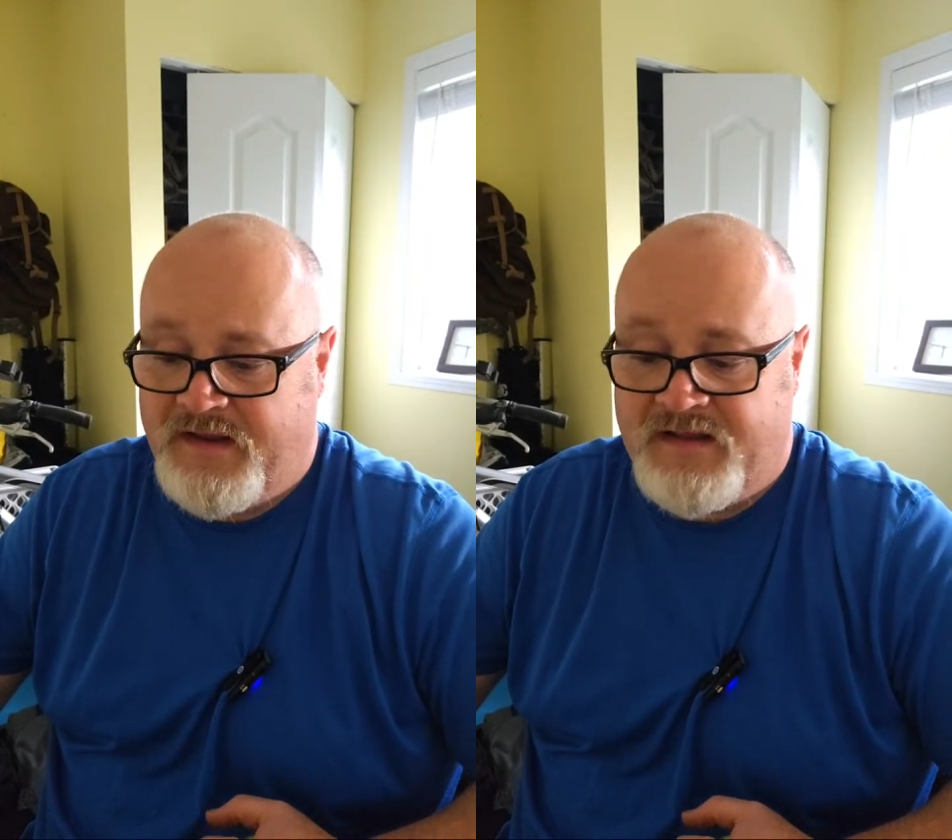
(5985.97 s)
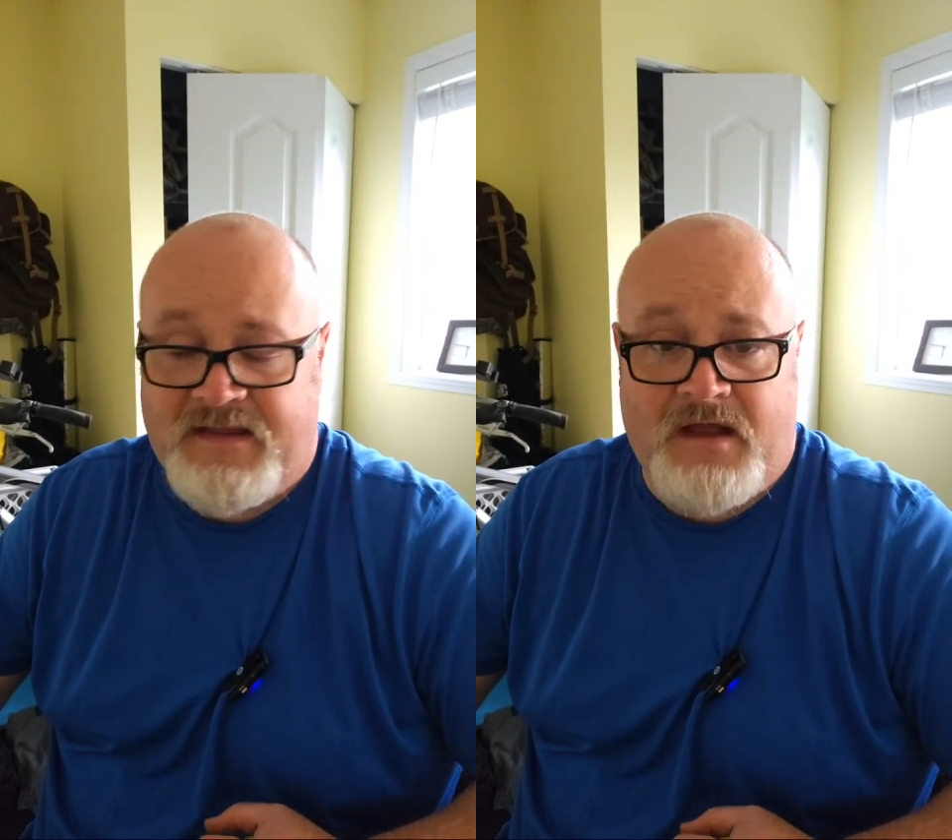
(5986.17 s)

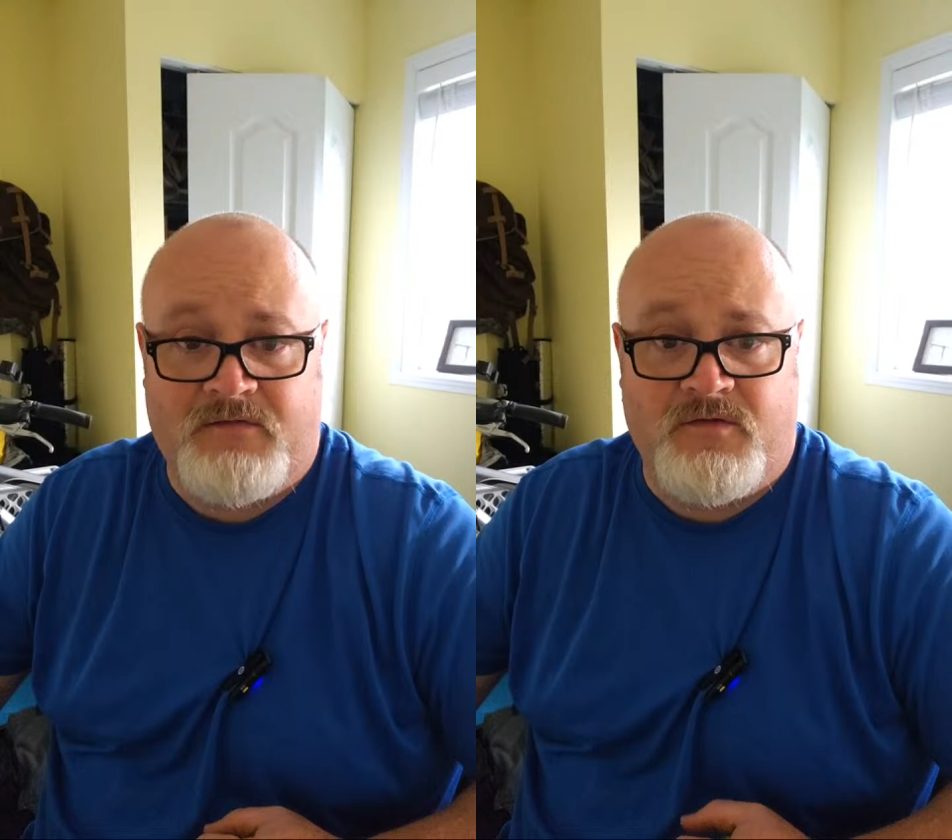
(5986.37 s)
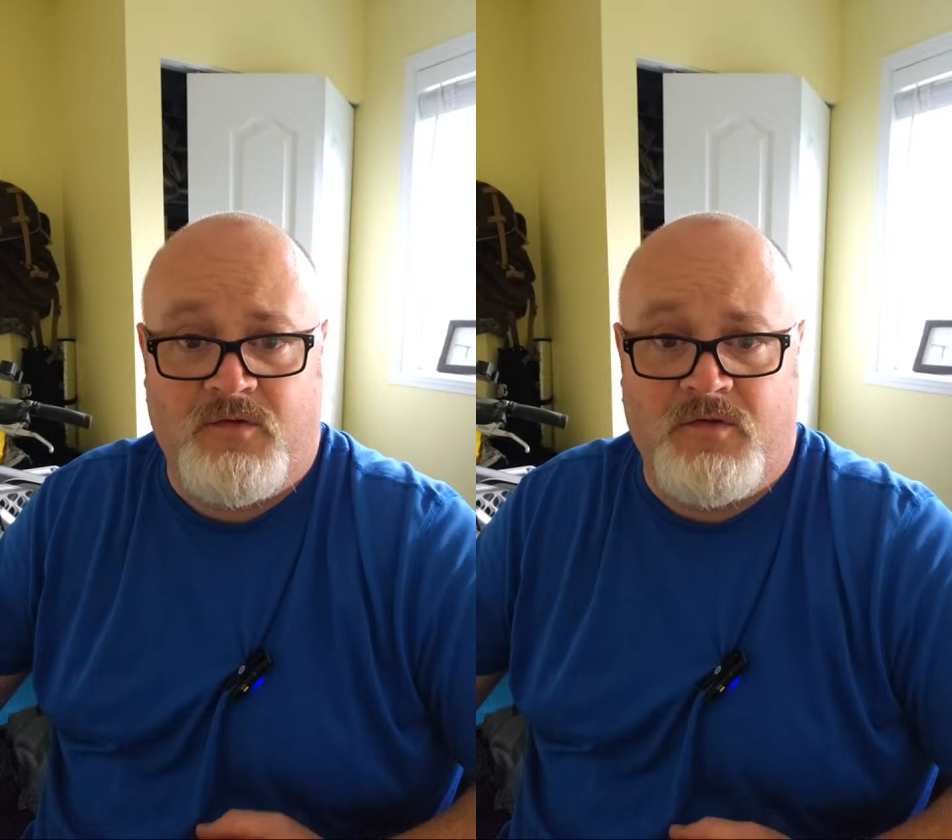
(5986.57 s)
get down
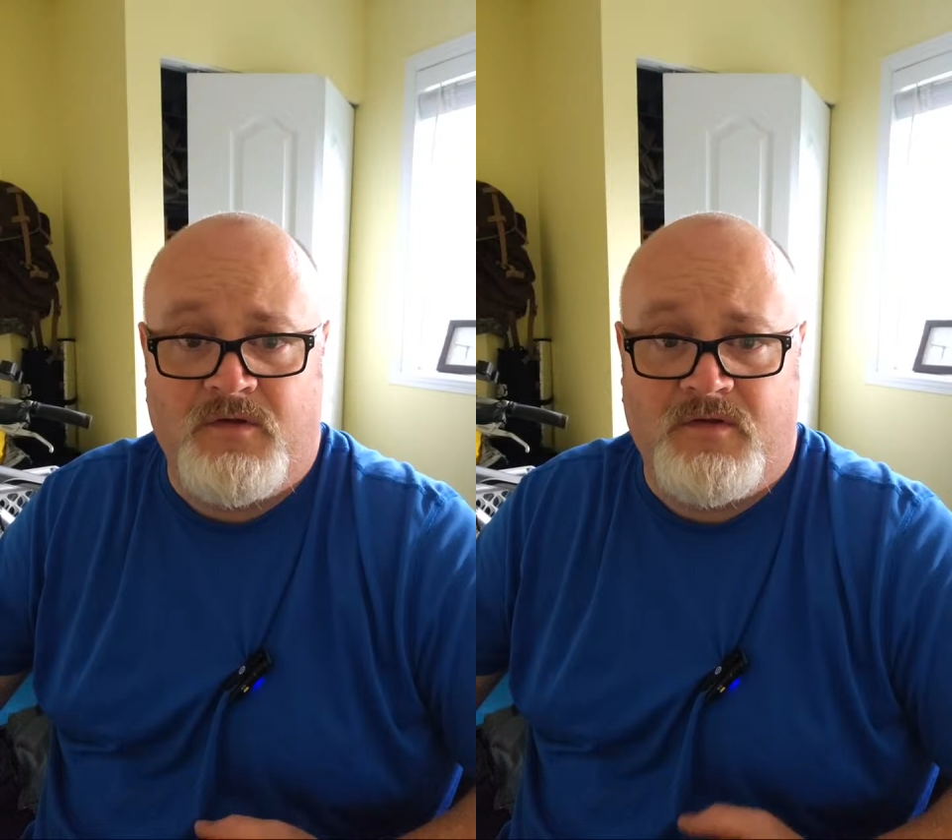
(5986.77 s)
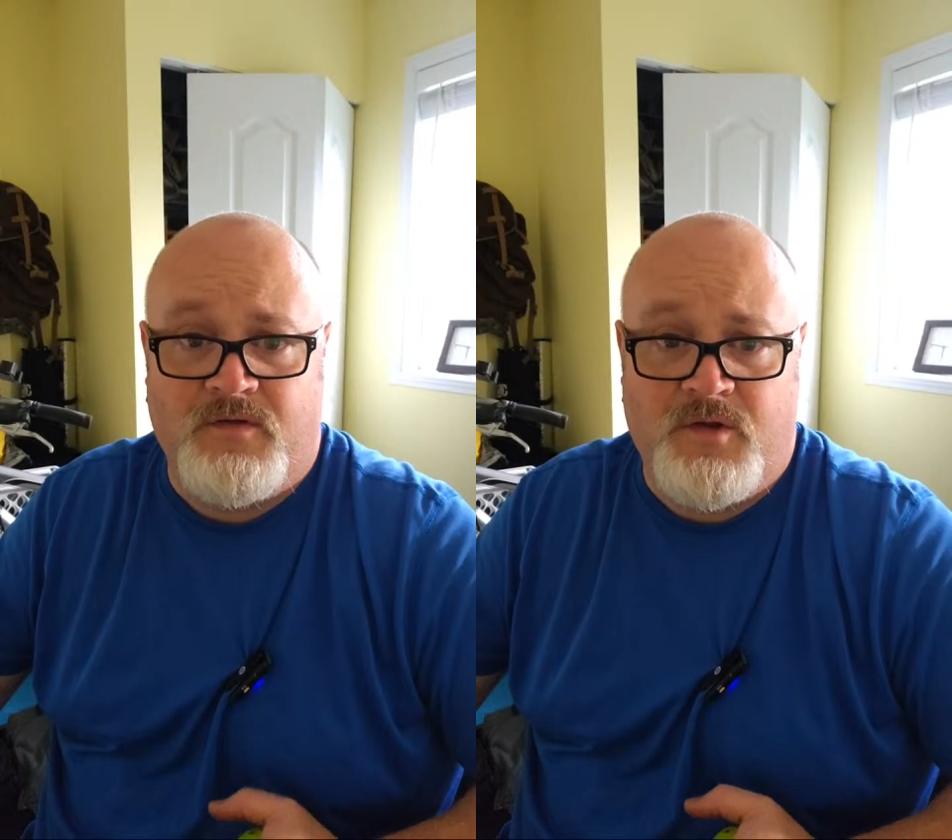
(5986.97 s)
to
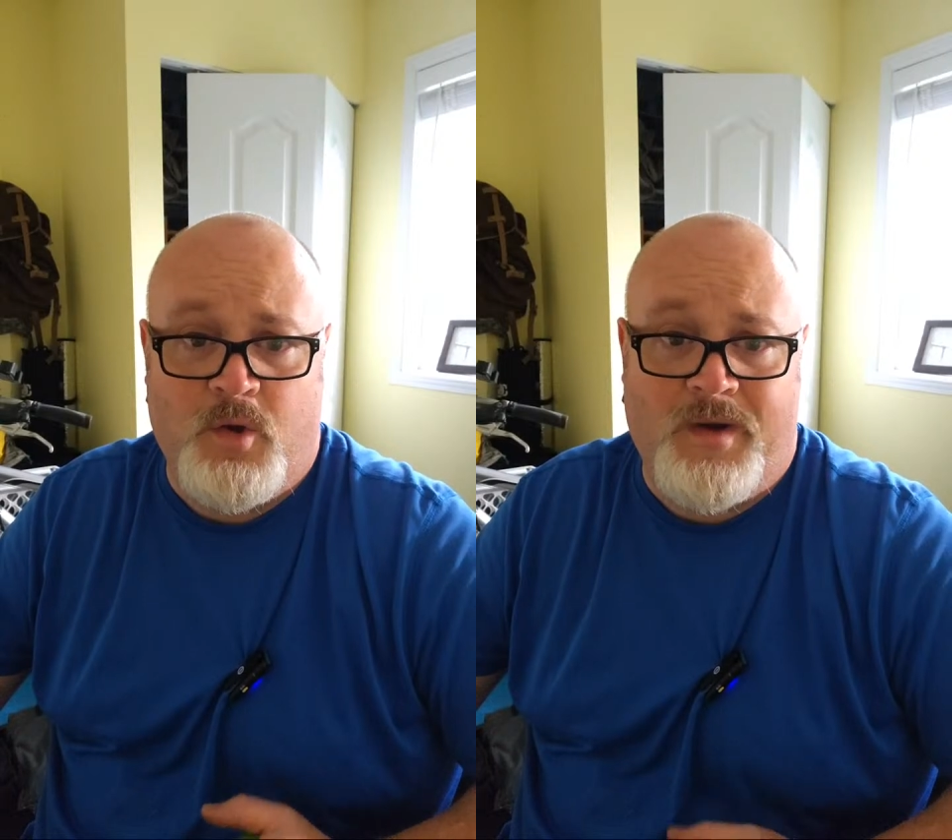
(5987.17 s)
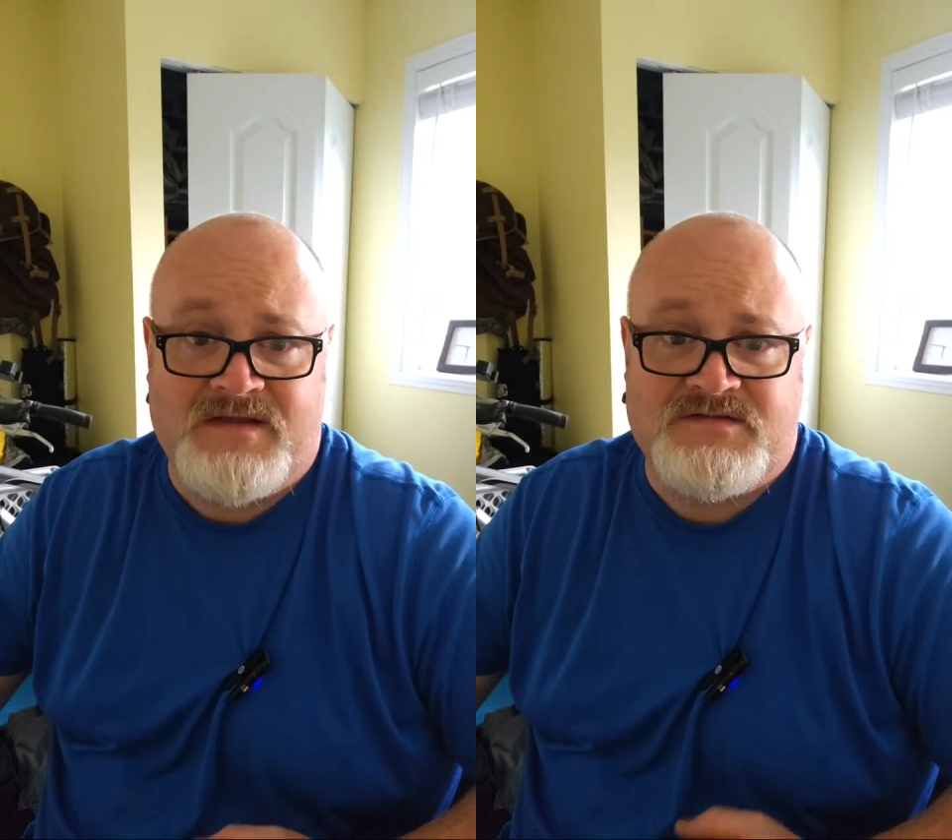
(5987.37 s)
the
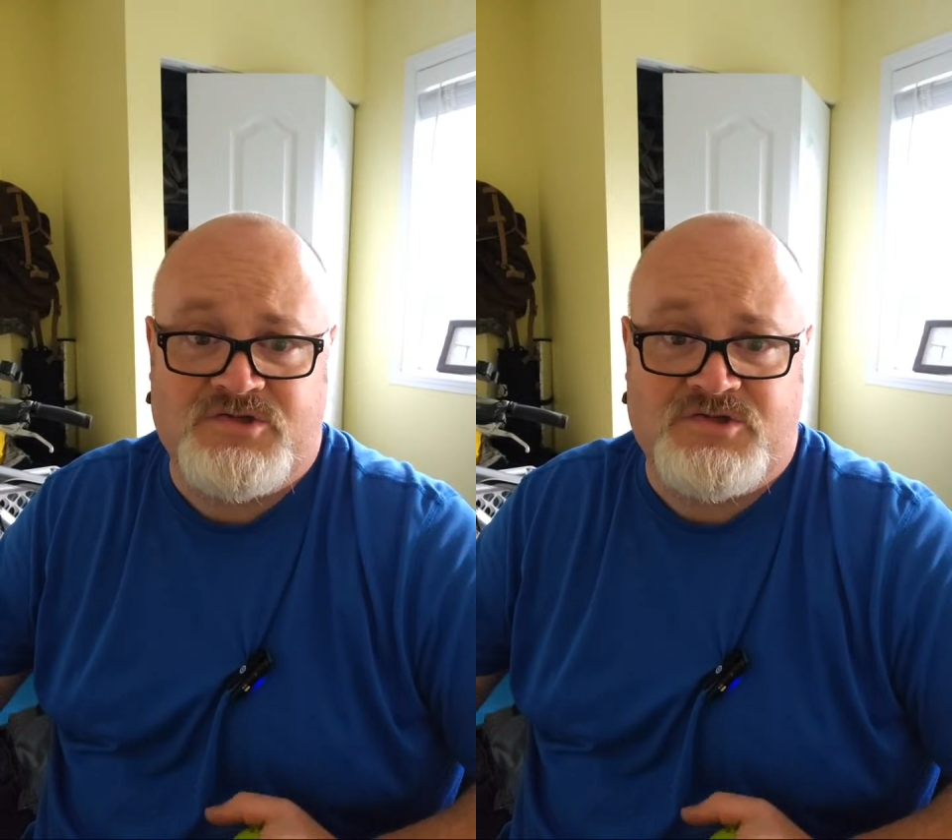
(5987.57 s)
U.S.